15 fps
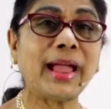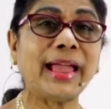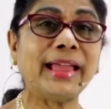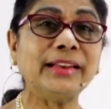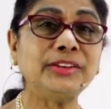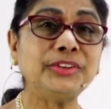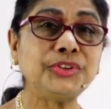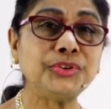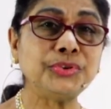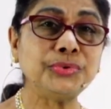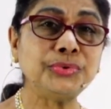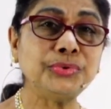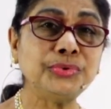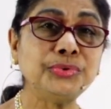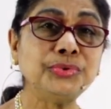and
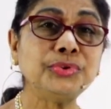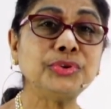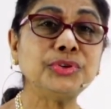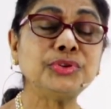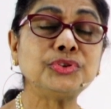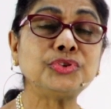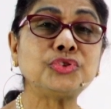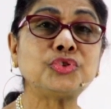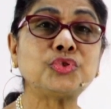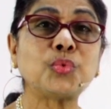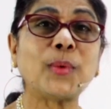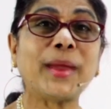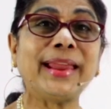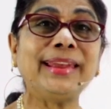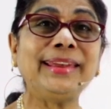two.
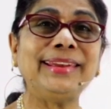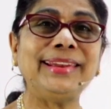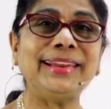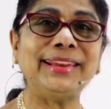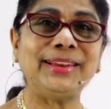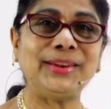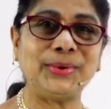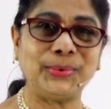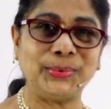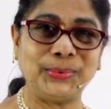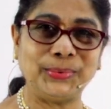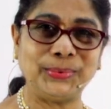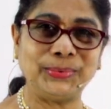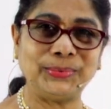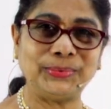
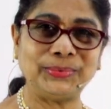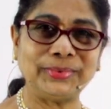twenty-two.